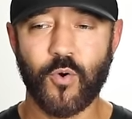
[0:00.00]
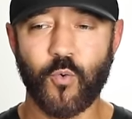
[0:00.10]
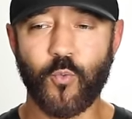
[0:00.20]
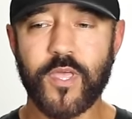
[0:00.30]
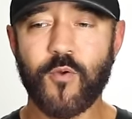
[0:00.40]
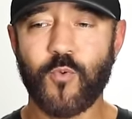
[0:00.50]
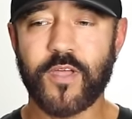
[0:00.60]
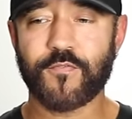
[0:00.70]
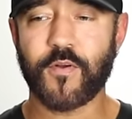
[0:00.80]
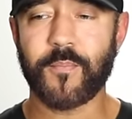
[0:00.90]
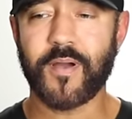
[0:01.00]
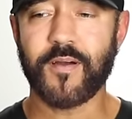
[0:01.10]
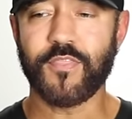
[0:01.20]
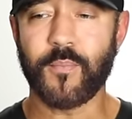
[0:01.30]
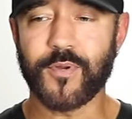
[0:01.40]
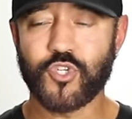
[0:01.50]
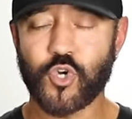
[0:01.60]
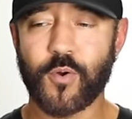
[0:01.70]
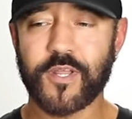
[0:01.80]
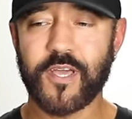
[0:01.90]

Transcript: we went from the majority